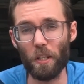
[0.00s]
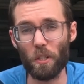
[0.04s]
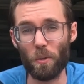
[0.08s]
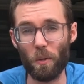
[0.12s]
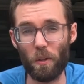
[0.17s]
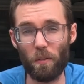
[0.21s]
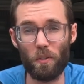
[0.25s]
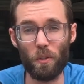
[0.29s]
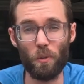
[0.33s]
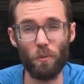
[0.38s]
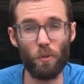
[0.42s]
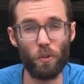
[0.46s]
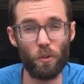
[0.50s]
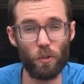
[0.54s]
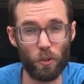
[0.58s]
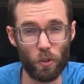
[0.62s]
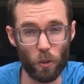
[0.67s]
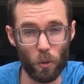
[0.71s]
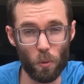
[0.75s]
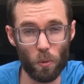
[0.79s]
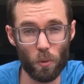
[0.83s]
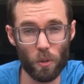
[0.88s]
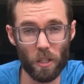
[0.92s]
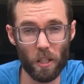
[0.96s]
So if you
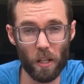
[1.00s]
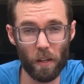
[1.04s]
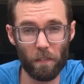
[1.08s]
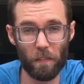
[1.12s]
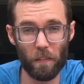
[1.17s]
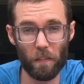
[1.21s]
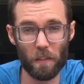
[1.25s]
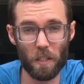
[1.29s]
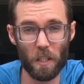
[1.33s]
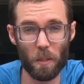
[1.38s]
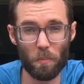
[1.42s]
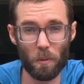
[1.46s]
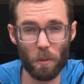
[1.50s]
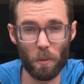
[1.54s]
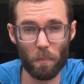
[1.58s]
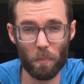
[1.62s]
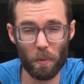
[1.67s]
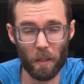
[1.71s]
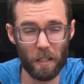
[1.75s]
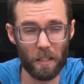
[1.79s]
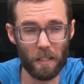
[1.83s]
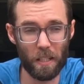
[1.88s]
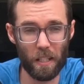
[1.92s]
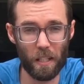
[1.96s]
do suffer some
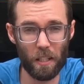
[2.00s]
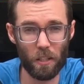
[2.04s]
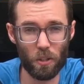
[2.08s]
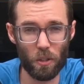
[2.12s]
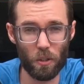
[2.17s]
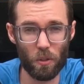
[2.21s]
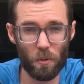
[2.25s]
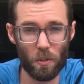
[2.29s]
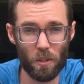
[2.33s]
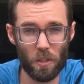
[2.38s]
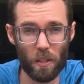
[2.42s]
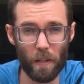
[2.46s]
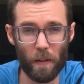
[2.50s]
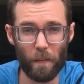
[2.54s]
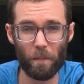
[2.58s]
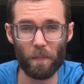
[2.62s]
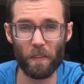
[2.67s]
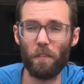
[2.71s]
stability issues,